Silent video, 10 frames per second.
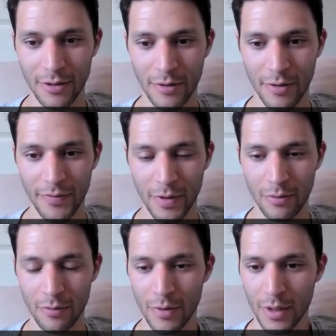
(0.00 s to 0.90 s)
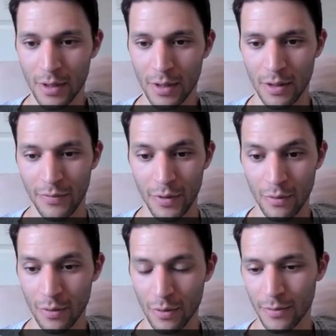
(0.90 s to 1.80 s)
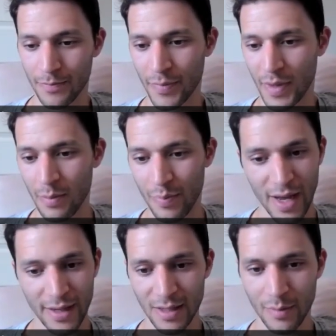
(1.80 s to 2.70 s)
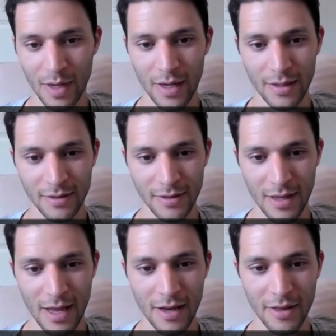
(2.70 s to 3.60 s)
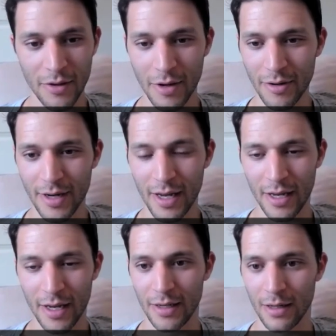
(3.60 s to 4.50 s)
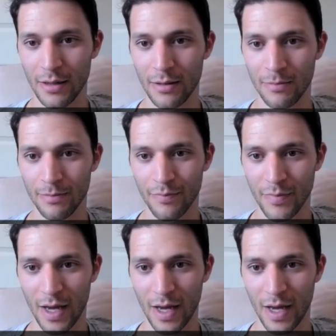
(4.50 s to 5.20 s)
You know, if you if you were impacted by in anything you hear today, um,